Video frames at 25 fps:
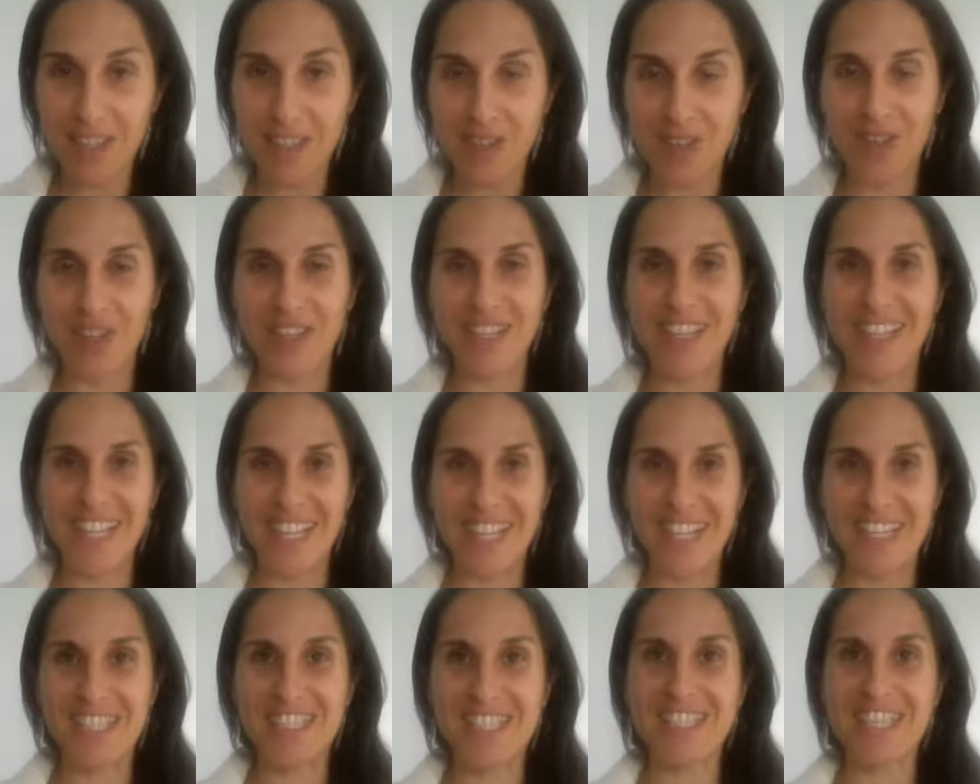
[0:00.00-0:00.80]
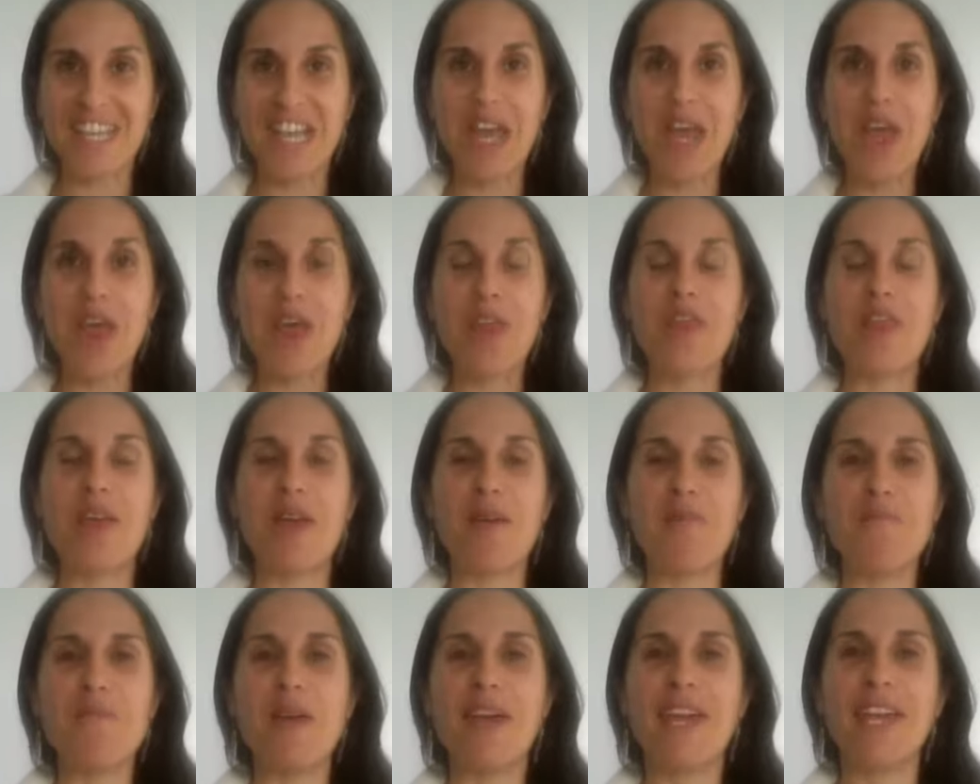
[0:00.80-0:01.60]
or at least
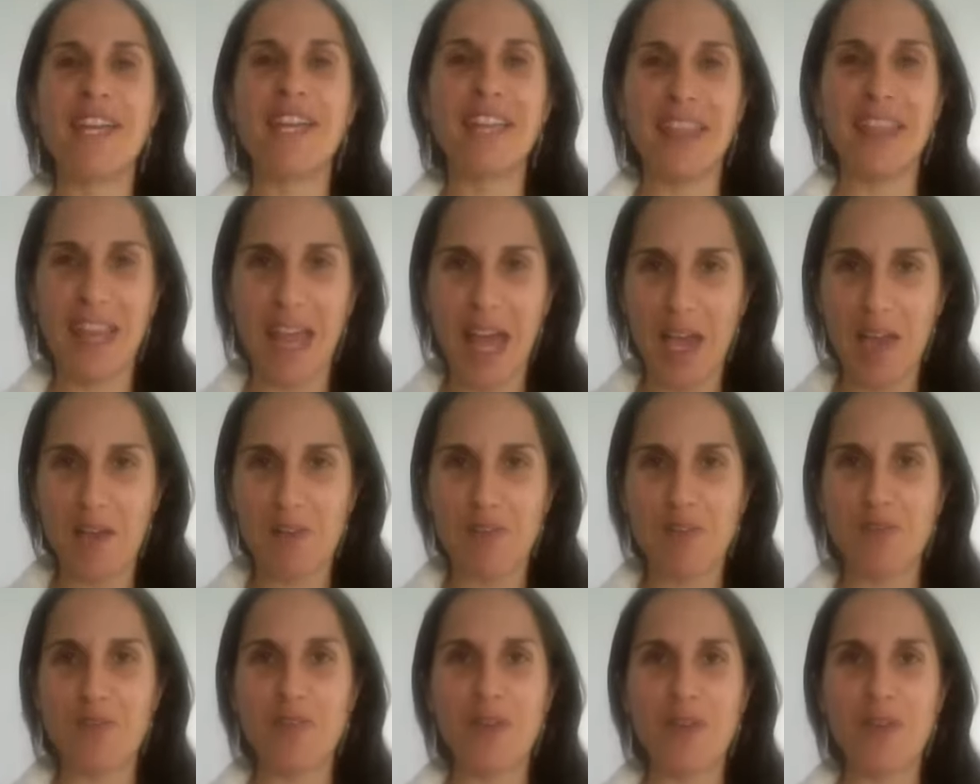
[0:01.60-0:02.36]
they make life